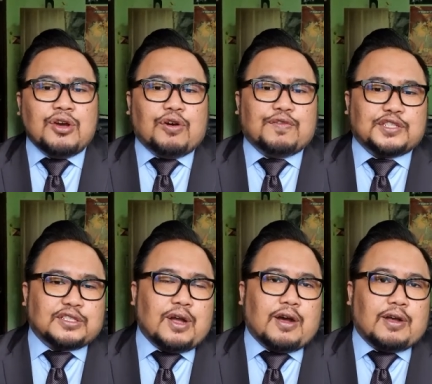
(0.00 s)
of
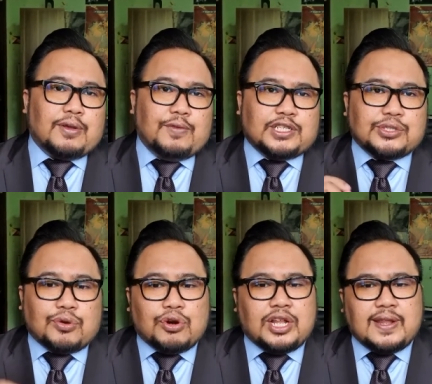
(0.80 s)
stock which is
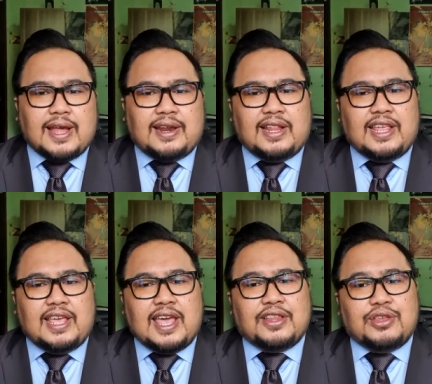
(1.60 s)

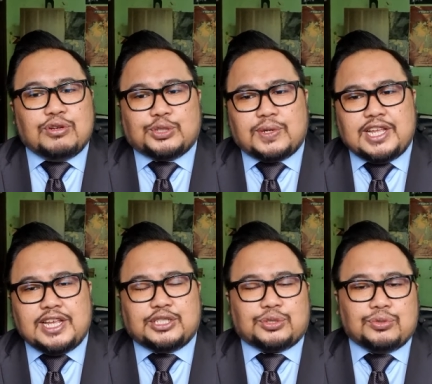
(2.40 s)
ordinarily and usually
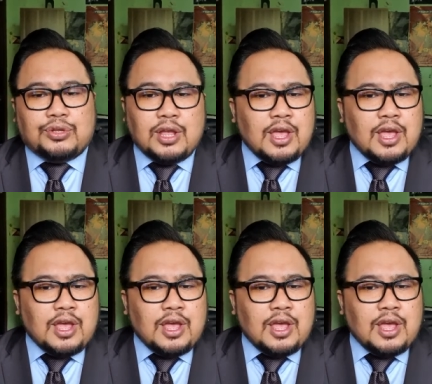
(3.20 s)
issued